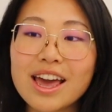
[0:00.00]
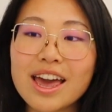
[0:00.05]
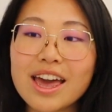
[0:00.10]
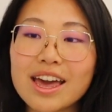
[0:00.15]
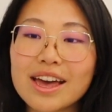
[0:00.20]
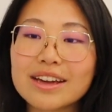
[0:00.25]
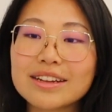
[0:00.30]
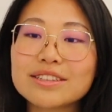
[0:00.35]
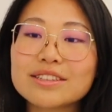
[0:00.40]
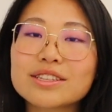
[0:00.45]

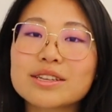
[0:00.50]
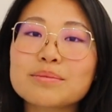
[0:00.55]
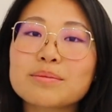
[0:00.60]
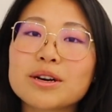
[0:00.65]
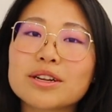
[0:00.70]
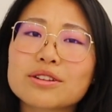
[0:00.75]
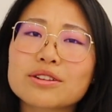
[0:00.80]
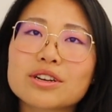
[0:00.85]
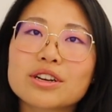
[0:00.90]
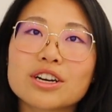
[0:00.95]
and some
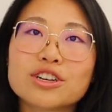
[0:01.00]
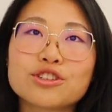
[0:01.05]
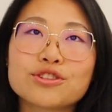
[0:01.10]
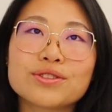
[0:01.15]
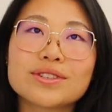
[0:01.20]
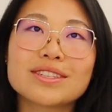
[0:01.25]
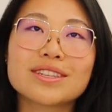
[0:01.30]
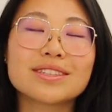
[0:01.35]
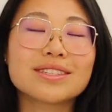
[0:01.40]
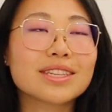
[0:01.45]
other
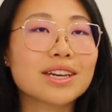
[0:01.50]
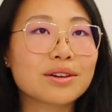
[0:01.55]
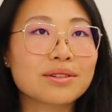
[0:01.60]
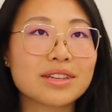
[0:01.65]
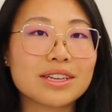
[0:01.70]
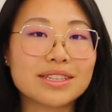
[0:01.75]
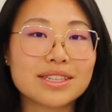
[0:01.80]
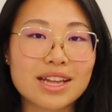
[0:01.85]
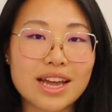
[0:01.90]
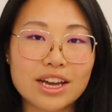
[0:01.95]
countries in
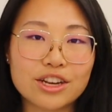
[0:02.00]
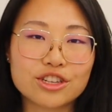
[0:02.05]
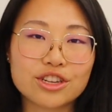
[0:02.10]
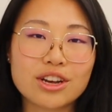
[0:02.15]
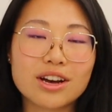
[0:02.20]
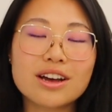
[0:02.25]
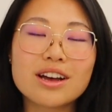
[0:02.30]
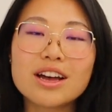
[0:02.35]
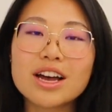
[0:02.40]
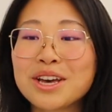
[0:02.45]
Southeast
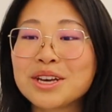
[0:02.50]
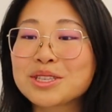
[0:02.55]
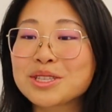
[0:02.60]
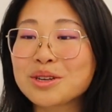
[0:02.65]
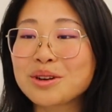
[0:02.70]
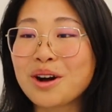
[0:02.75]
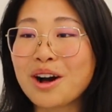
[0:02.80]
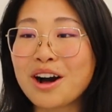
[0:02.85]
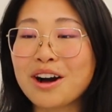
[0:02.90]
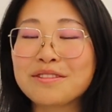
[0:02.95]
Asia.
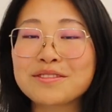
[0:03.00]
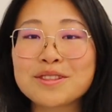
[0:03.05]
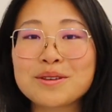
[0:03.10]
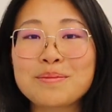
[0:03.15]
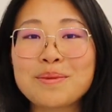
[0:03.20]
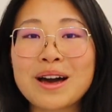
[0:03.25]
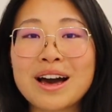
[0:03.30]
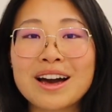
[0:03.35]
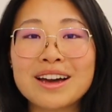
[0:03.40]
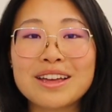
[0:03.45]
So off the
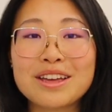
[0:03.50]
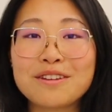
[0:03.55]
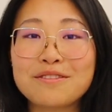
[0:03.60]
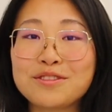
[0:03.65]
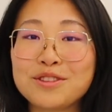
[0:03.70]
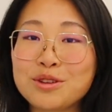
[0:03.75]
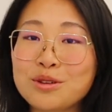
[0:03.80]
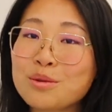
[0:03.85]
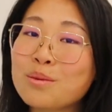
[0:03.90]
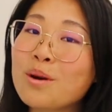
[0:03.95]
bat,
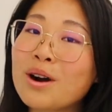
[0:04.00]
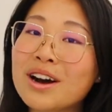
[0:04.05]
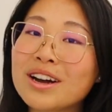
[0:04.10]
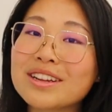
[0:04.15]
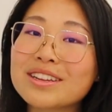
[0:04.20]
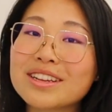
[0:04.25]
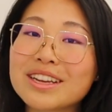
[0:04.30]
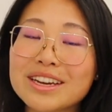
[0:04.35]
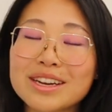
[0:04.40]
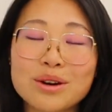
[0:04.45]
if you
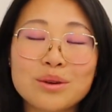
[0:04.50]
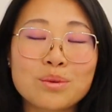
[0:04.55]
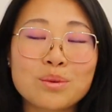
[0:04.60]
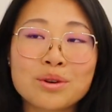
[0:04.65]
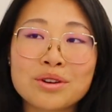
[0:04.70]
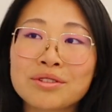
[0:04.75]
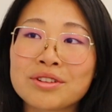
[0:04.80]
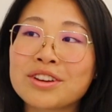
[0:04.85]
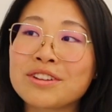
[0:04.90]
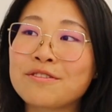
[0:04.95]
want like a
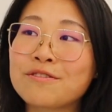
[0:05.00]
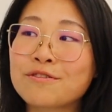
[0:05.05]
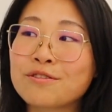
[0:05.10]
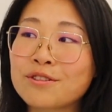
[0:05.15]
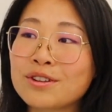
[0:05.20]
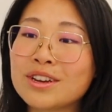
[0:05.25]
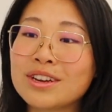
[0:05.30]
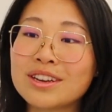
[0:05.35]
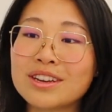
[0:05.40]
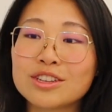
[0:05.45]

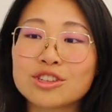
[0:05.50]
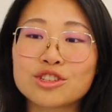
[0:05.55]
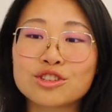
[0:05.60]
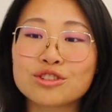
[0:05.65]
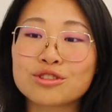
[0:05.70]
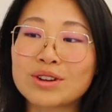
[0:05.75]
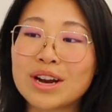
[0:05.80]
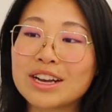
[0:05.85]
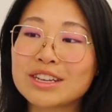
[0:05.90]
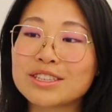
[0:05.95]
worry-free,
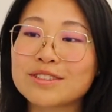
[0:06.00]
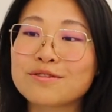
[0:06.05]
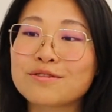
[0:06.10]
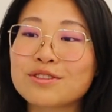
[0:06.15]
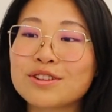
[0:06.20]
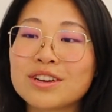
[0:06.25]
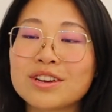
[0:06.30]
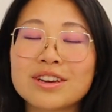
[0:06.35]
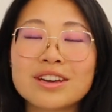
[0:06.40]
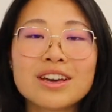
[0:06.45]

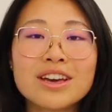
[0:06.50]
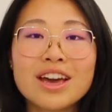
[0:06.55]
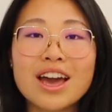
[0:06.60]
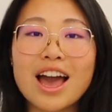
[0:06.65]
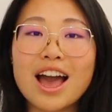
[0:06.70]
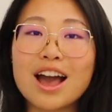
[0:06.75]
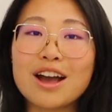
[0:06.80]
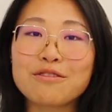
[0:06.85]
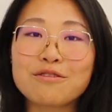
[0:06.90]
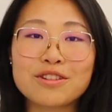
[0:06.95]
stress-free,
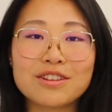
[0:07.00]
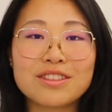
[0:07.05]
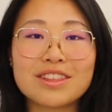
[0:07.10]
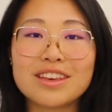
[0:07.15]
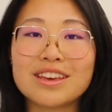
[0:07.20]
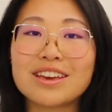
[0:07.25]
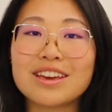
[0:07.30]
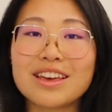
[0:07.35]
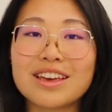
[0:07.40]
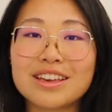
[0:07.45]

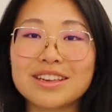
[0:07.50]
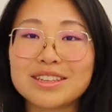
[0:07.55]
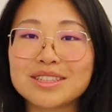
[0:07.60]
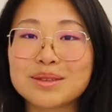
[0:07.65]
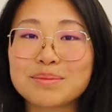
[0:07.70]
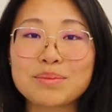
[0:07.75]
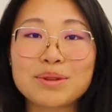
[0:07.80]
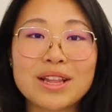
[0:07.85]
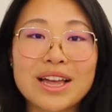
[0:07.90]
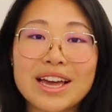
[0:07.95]
everything
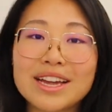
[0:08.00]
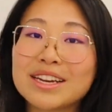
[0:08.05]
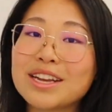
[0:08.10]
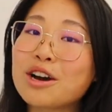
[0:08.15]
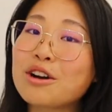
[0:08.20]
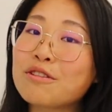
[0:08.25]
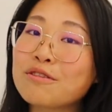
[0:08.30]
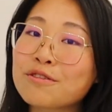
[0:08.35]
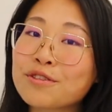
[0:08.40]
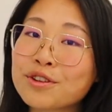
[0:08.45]
is planned
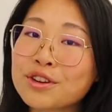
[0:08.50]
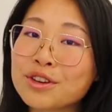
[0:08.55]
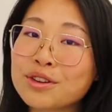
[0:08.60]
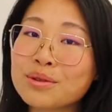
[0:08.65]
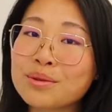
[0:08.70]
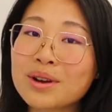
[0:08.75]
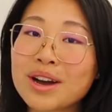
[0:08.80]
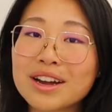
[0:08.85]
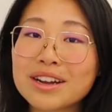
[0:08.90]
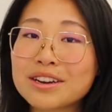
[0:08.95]
out for
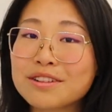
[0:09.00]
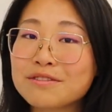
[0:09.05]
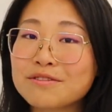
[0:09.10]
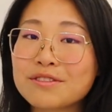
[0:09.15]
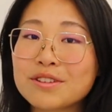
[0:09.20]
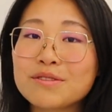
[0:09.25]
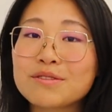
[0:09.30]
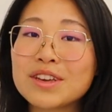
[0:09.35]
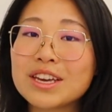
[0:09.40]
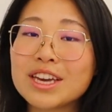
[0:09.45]
you kind of
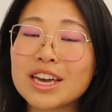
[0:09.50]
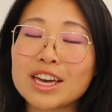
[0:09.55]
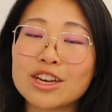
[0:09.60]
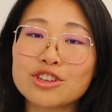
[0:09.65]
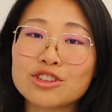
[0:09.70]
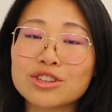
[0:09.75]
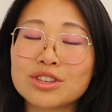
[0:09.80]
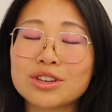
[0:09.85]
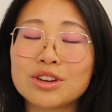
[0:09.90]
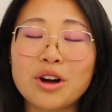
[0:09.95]

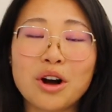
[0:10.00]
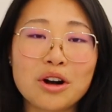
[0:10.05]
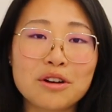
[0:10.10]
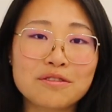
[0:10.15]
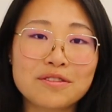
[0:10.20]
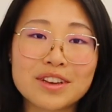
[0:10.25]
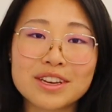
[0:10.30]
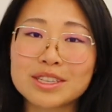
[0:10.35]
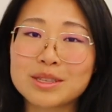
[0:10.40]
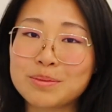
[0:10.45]
vacation
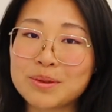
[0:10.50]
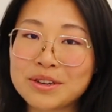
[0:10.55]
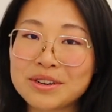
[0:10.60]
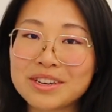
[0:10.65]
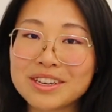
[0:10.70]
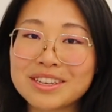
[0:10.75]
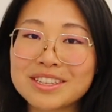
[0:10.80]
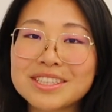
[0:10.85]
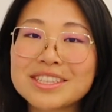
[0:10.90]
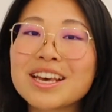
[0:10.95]
golf
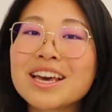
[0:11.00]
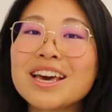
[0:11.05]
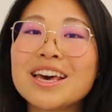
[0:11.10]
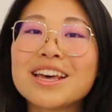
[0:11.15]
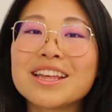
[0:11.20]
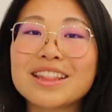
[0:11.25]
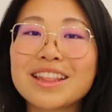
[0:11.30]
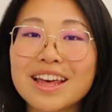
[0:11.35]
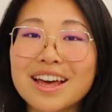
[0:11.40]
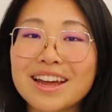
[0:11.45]
experience,
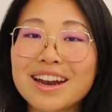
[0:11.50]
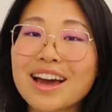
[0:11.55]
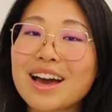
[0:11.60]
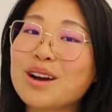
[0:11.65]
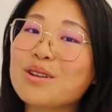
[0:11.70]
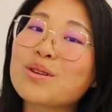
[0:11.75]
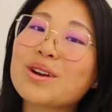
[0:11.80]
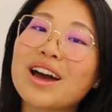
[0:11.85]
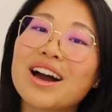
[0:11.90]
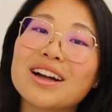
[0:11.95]
then
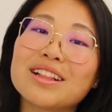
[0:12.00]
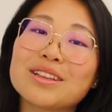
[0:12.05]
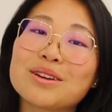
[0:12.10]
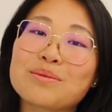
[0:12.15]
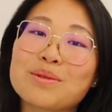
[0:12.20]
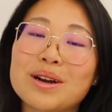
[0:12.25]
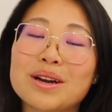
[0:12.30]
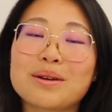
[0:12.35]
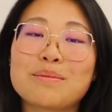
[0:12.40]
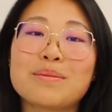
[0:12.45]
I would highly
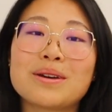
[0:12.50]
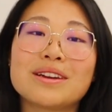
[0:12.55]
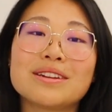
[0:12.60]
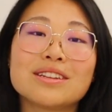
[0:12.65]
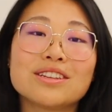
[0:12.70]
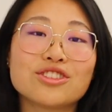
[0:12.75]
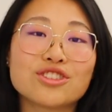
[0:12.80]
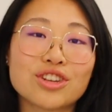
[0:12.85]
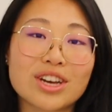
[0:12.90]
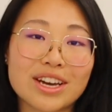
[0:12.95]

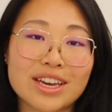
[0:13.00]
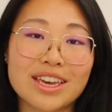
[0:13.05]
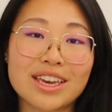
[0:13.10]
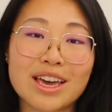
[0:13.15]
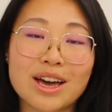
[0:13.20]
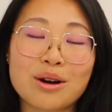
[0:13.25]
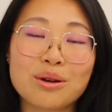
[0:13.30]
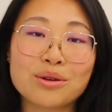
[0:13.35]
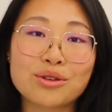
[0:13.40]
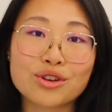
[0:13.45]
recommend
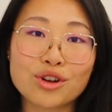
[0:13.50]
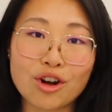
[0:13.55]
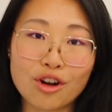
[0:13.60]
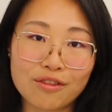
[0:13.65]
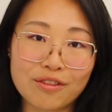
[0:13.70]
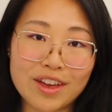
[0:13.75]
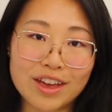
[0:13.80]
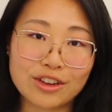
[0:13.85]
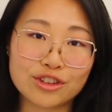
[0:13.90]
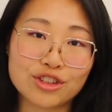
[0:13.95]
checking out
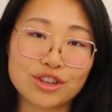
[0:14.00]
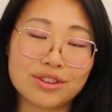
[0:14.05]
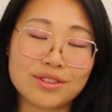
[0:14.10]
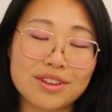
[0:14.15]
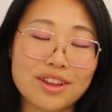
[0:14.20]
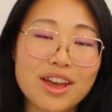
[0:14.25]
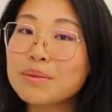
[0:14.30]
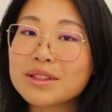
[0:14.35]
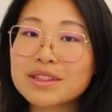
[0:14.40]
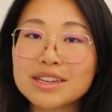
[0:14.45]

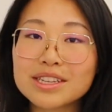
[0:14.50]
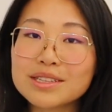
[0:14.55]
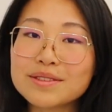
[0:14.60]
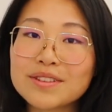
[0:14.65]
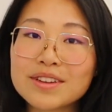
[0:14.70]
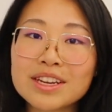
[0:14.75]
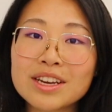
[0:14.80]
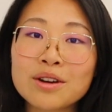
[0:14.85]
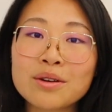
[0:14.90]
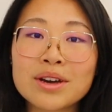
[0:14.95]
GolfAsian. But this
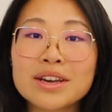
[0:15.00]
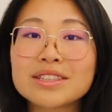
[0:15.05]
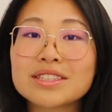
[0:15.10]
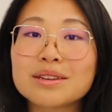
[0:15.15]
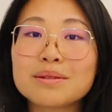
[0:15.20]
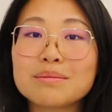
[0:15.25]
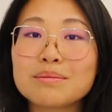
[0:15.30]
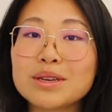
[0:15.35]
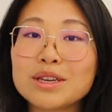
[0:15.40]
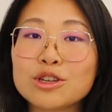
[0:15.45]
video
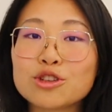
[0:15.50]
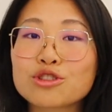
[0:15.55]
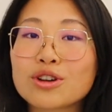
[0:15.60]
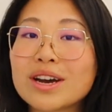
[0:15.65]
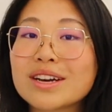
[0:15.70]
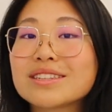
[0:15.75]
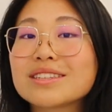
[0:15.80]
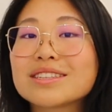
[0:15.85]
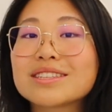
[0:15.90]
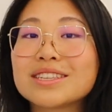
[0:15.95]
isn't me
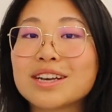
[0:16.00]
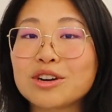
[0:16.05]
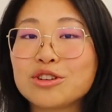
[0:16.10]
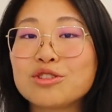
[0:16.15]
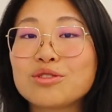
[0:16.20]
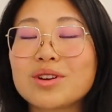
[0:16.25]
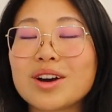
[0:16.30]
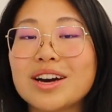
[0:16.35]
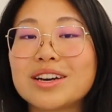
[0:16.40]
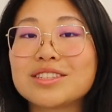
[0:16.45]
trying to sell
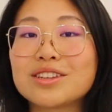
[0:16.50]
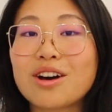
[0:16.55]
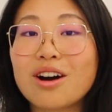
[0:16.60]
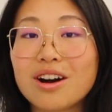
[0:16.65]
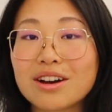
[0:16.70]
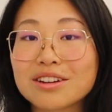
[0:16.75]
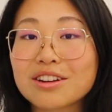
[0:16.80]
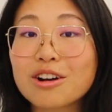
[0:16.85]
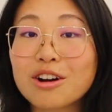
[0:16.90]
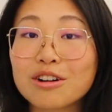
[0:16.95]
you guys
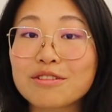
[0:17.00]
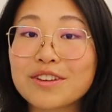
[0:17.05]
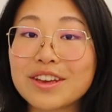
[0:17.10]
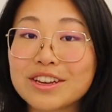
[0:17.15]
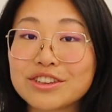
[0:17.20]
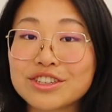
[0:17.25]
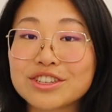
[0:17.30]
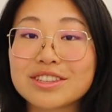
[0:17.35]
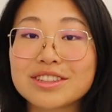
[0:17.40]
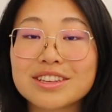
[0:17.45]
on
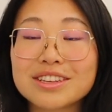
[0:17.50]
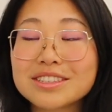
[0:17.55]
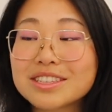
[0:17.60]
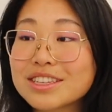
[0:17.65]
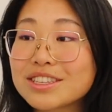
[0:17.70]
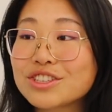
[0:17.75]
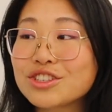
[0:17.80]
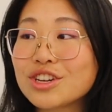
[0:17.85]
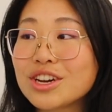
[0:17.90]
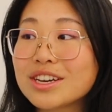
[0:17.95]
GolfAsian. This
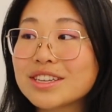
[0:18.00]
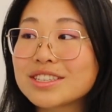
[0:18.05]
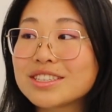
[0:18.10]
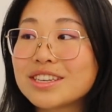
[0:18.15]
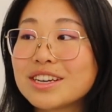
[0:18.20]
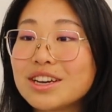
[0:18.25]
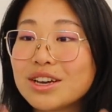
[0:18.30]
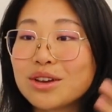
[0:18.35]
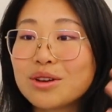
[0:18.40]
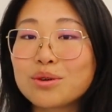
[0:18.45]
is
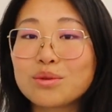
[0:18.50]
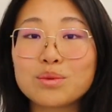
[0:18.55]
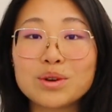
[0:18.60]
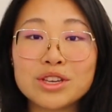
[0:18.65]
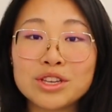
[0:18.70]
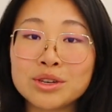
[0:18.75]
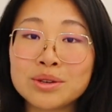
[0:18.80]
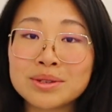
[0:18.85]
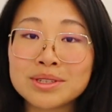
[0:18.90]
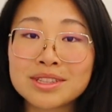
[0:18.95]
just, we
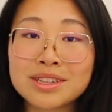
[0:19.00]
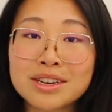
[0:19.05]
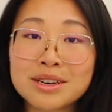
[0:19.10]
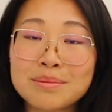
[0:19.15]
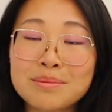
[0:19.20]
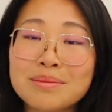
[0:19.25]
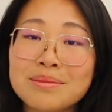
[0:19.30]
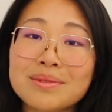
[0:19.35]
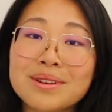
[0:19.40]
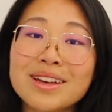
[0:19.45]
use
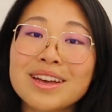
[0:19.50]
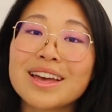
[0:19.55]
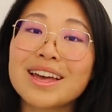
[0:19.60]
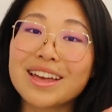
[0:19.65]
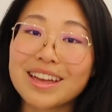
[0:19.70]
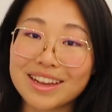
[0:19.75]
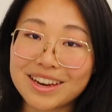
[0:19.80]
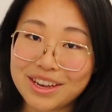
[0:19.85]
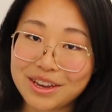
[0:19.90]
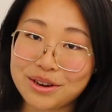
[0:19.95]
them,
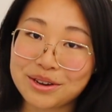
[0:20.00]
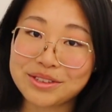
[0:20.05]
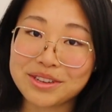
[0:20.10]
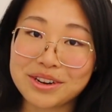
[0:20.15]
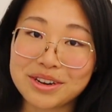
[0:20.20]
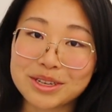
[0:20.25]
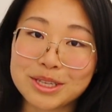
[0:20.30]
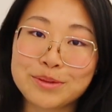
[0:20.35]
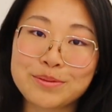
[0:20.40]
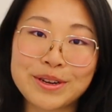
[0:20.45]
and here's
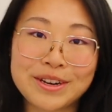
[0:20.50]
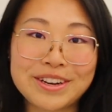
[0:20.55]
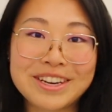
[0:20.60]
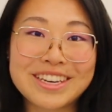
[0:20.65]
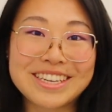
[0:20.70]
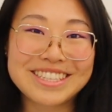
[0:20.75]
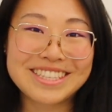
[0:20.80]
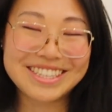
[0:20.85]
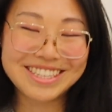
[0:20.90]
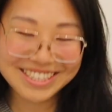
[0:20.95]
our
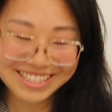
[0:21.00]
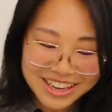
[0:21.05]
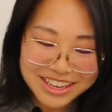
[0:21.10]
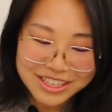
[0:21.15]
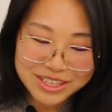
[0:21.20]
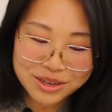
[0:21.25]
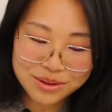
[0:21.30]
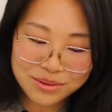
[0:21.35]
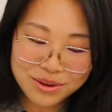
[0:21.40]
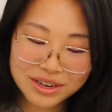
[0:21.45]
experience.
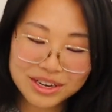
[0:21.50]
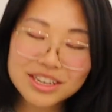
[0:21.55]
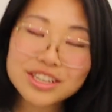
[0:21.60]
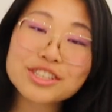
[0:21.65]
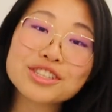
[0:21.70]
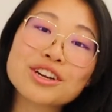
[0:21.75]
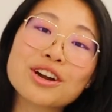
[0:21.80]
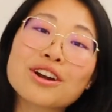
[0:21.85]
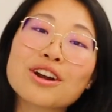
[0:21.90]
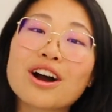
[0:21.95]
So we're gonna
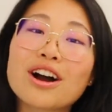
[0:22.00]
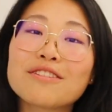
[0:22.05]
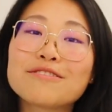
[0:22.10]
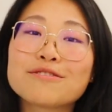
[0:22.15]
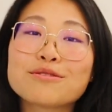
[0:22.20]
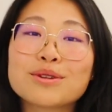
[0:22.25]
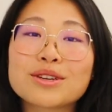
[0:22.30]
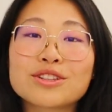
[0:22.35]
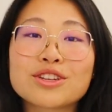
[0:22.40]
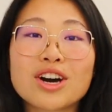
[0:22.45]
start
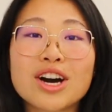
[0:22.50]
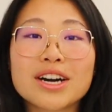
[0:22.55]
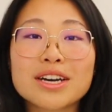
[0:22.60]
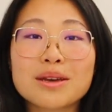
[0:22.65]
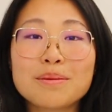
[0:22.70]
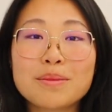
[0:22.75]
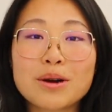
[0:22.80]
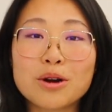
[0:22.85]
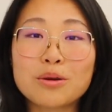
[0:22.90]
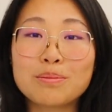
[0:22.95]
off with
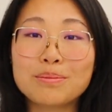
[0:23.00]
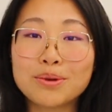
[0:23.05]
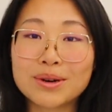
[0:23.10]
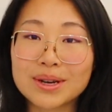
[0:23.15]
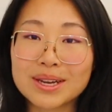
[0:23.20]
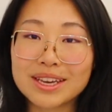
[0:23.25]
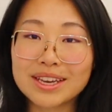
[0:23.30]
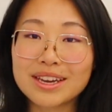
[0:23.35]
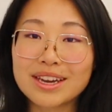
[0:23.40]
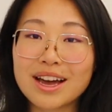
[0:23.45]
talking about
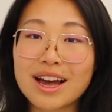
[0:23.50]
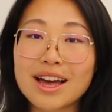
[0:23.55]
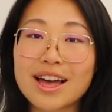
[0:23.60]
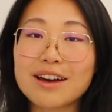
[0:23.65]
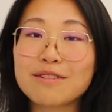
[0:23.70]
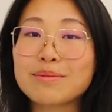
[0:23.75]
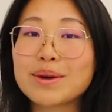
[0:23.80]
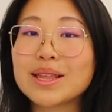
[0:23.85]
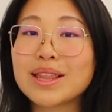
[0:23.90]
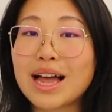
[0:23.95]
booking. I
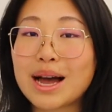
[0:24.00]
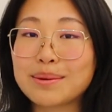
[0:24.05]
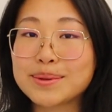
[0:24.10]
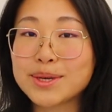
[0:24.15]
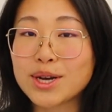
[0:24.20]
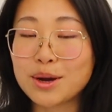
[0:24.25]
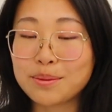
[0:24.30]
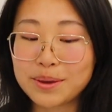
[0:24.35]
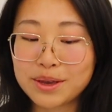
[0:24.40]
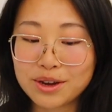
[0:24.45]
have my
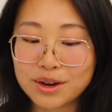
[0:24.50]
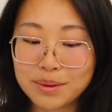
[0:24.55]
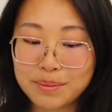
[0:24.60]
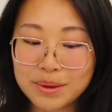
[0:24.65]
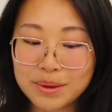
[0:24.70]
laptop here